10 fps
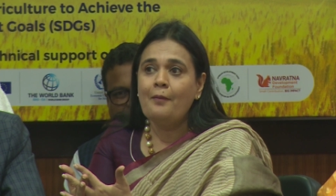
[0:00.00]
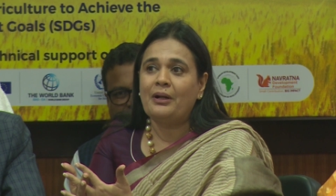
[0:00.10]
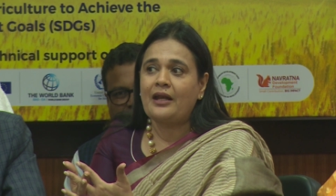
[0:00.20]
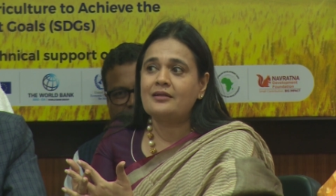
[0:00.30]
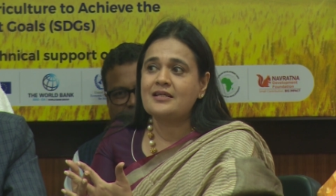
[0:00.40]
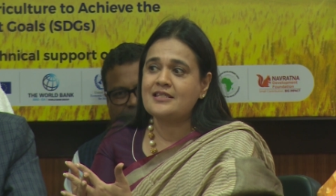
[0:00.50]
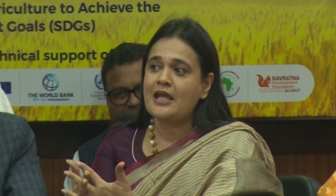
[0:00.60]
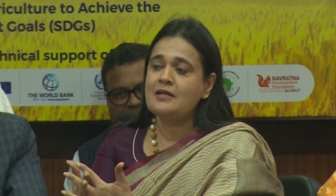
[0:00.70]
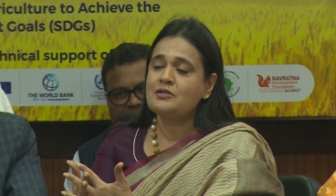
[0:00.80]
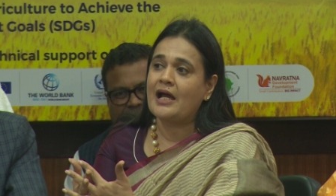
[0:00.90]
But at the
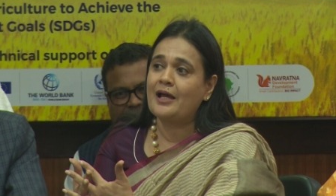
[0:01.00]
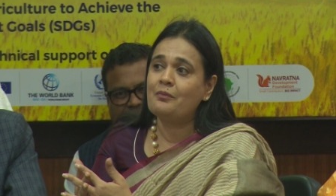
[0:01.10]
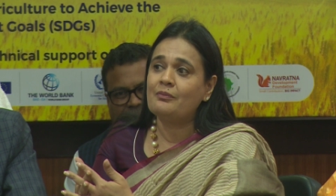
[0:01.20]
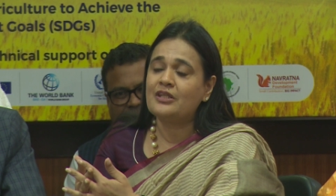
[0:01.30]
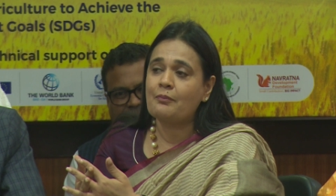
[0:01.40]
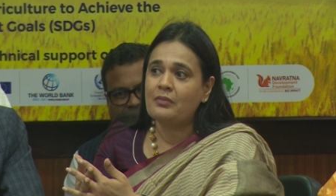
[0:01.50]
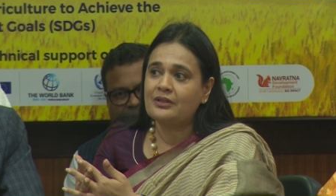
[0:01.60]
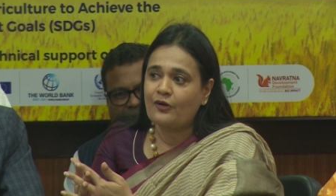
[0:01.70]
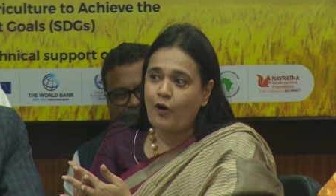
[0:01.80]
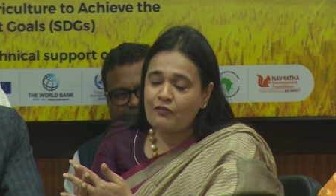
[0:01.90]
same time, the,
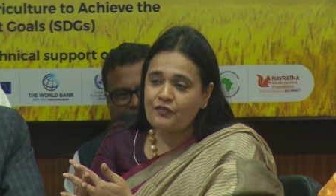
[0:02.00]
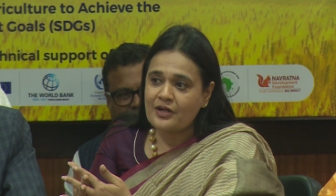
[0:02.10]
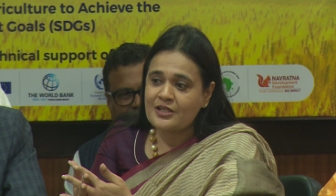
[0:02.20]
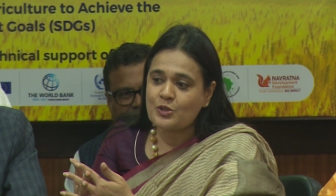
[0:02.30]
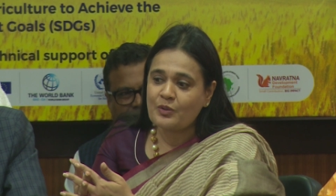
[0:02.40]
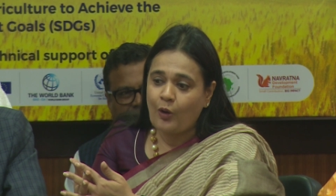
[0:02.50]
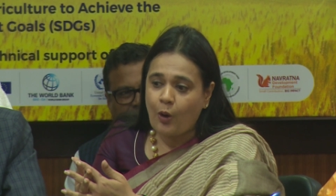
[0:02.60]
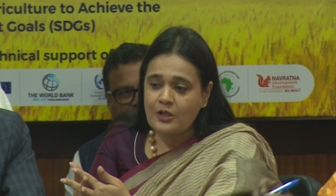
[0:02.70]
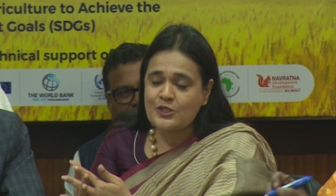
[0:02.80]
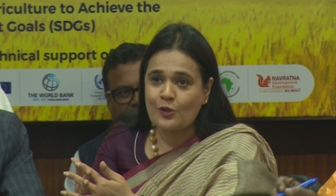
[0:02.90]
the conference will
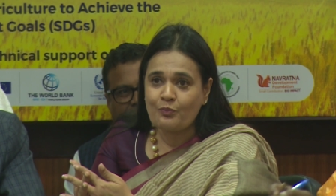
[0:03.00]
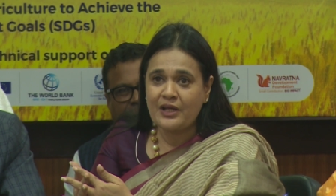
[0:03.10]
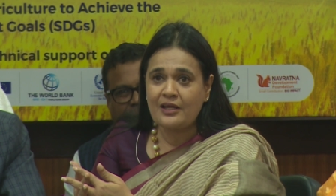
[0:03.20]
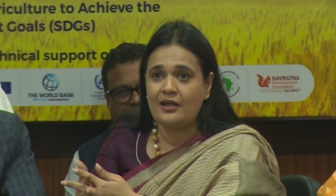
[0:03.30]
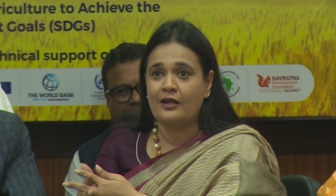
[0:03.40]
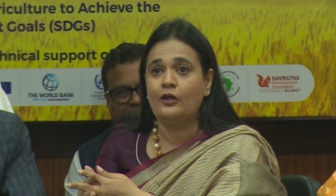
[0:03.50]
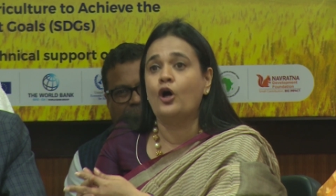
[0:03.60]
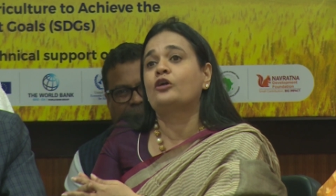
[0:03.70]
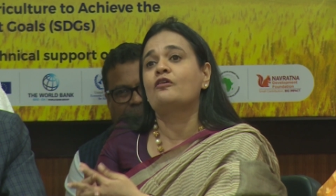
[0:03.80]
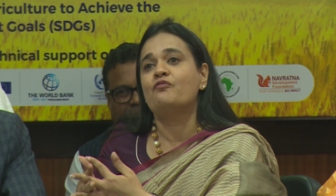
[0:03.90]
also bring in a
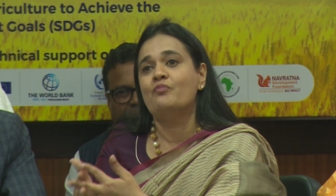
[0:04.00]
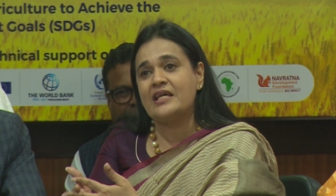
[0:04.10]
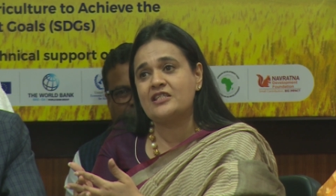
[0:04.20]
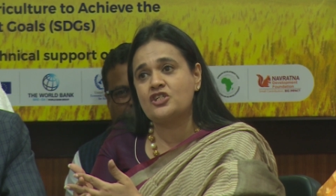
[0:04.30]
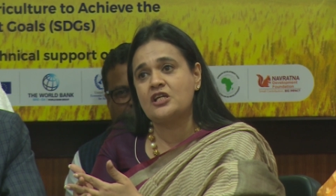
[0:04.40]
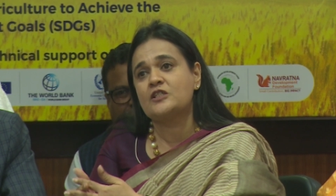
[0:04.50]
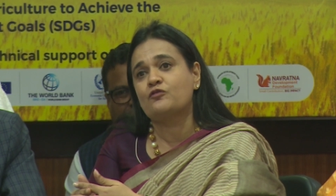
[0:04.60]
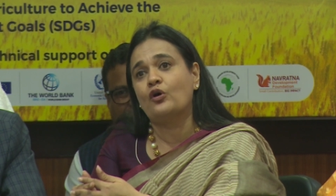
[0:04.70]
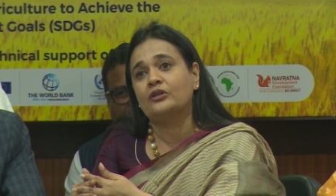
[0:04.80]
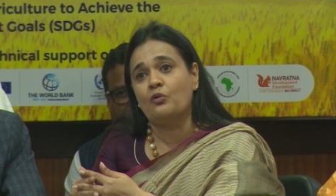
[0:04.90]
lot of messages
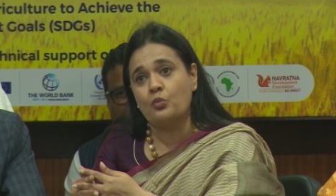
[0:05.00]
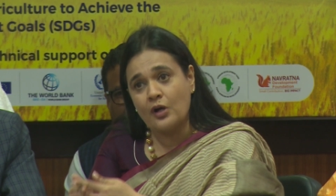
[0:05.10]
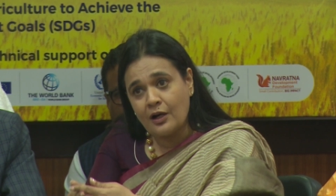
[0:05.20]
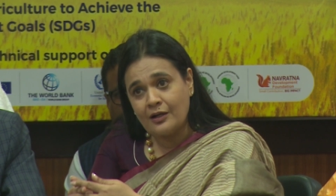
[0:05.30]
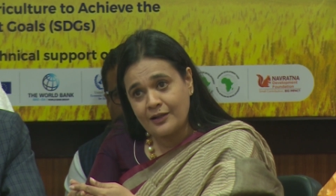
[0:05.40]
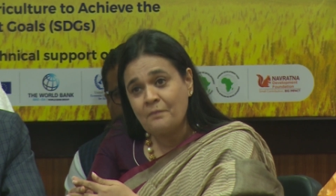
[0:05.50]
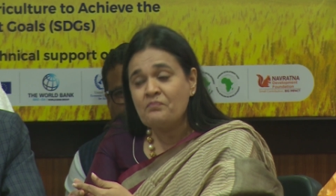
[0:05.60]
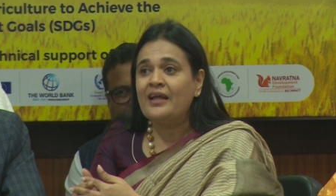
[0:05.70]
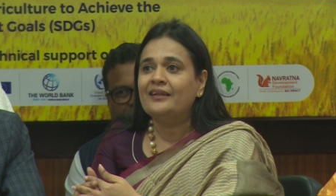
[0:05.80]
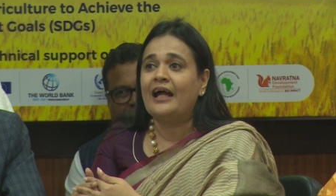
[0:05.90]
for the world
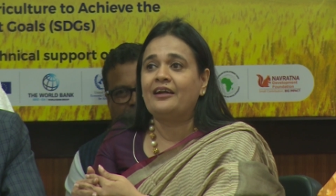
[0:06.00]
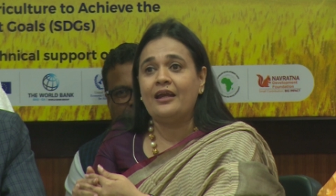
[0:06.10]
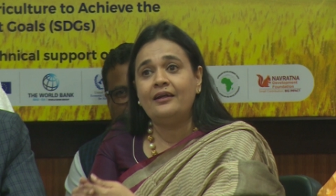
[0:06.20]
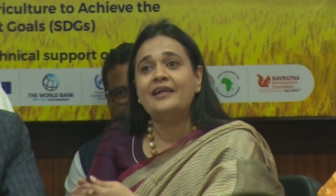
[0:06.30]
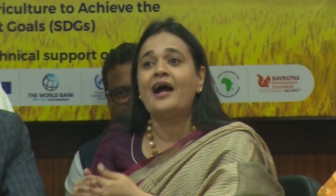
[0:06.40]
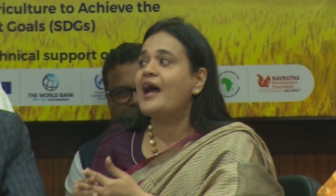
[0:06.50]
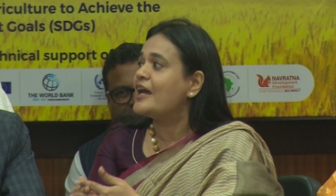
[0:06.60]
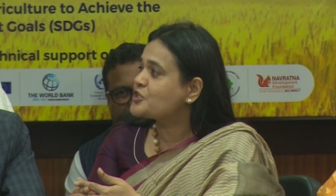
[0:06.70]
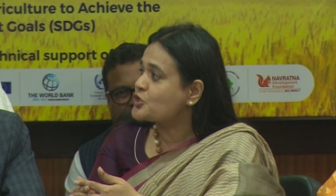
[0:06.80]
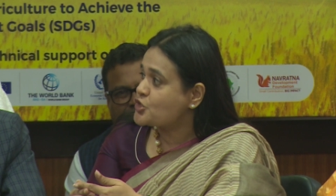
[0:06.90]
that India
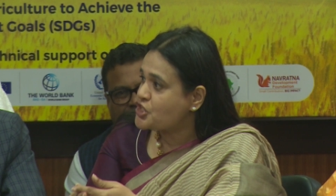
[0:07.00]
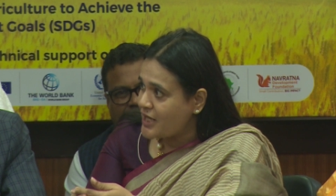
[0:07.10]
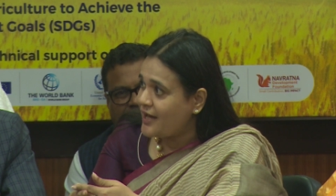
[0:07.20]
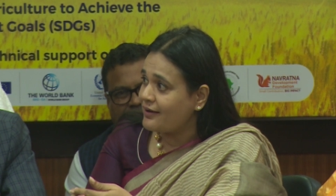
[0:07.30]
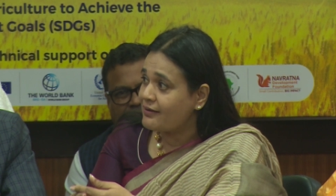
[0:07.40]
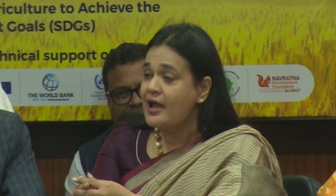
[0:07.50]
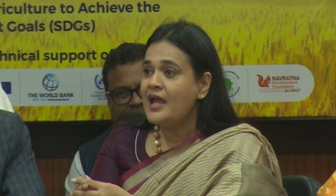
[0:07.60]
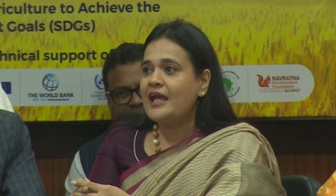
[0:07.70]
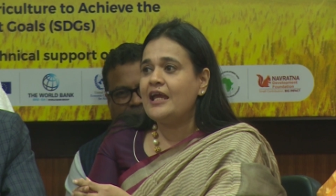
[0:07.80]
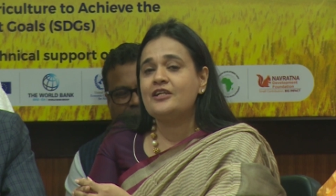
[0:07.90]
has to share
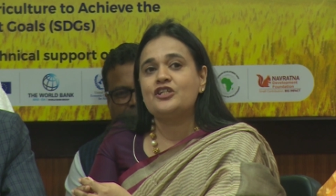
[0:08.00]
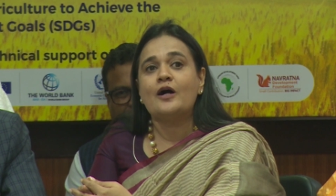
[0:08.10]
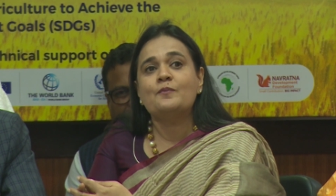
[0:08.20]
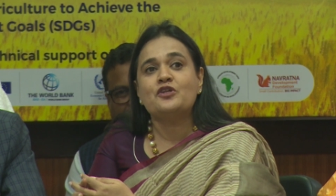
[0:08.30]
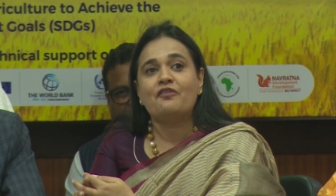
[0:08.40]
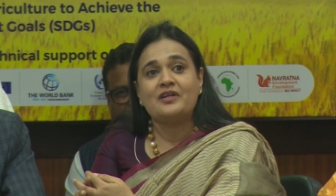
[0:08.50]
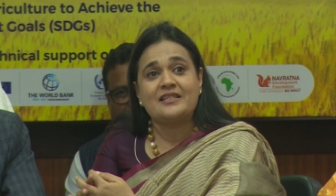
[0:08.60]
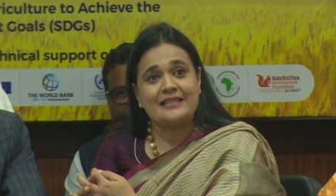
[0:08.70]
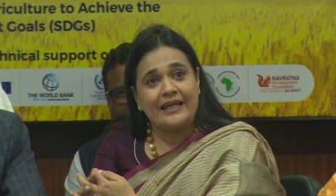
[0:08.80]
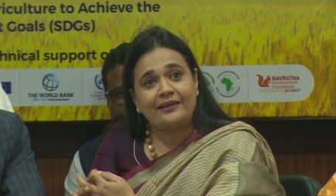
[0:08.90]
in terms of
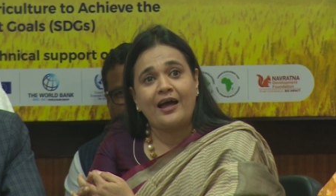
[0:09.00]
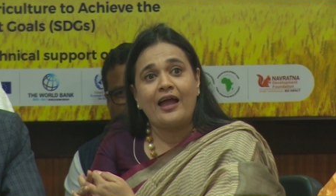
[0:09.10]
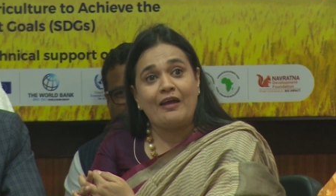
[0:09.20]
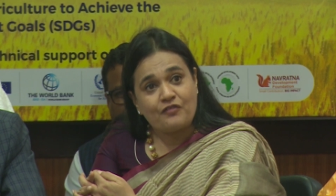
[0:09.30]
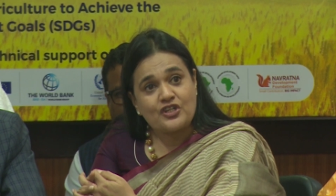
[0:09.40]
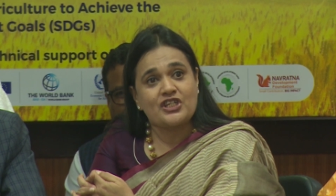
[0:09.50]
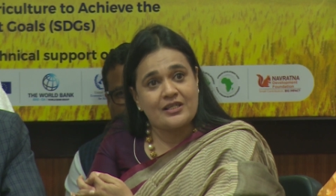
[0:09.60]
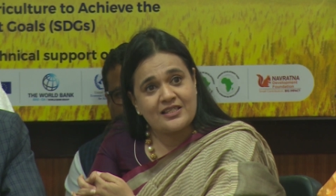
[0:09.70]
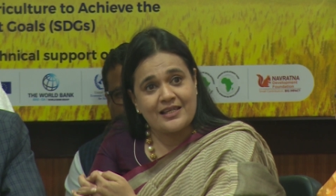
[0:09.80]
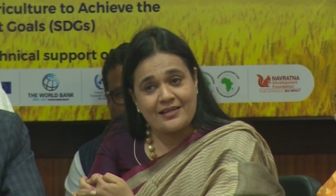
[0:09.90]
its data
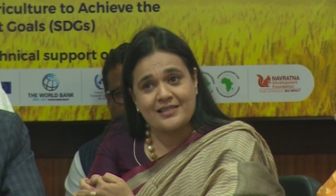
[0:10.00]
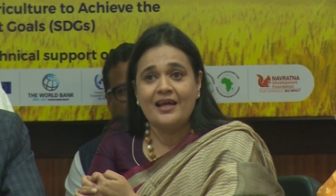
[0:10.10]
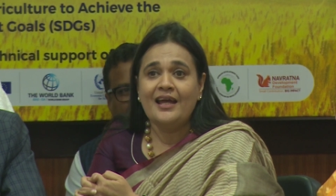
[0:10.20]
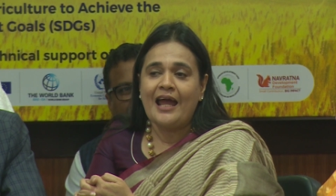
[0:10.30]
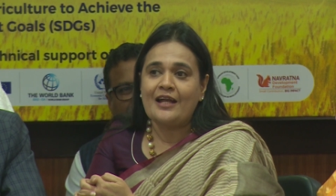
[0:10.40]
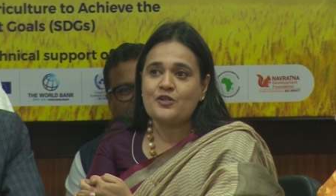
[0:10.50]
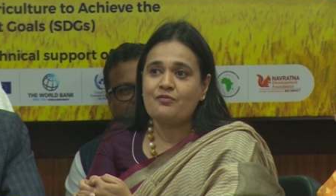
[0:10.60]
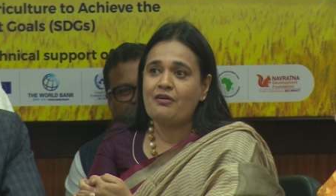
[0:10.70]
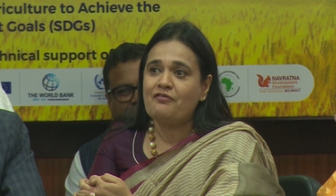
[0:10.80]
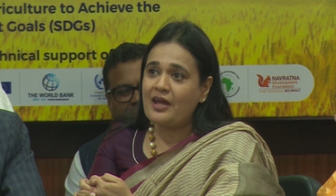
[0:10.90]
efficiencies. and so
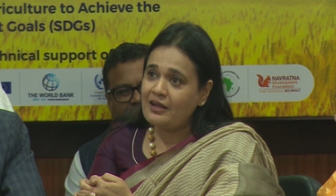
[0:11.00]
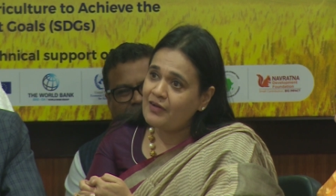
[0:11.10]
we are very,